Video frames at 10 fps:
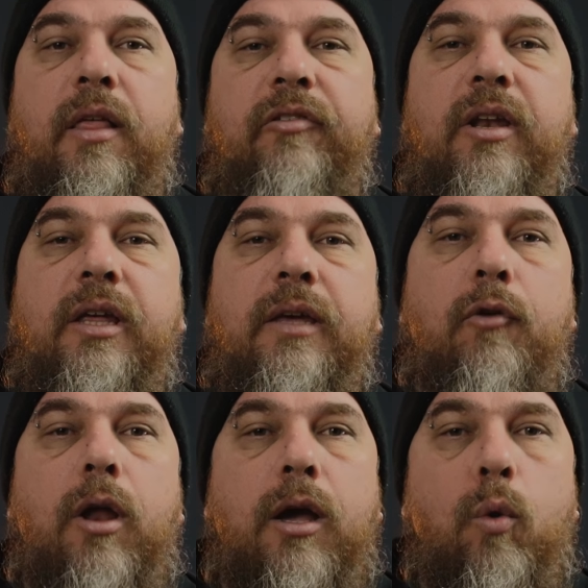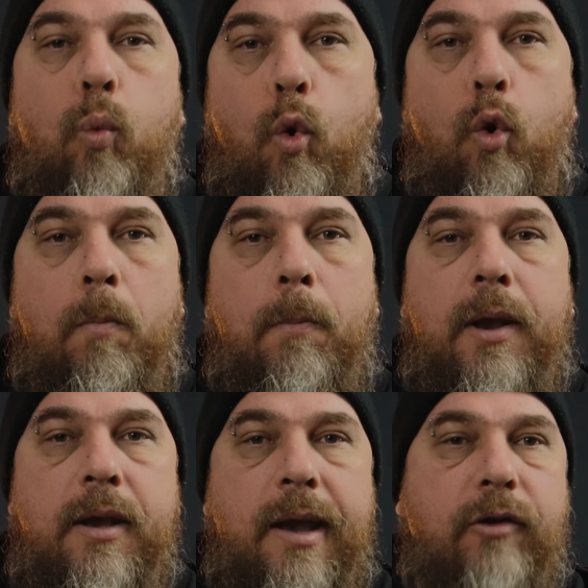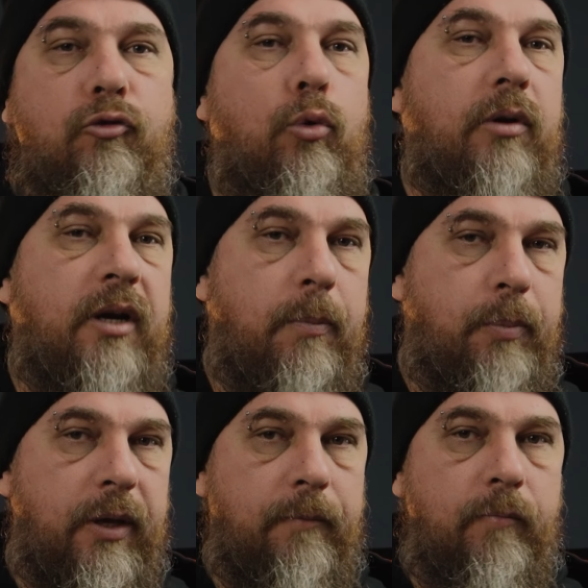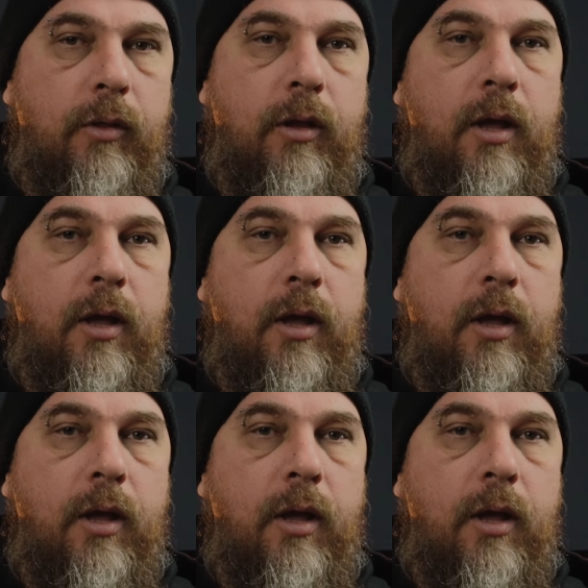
that's going to give you like a warm, natural clipping,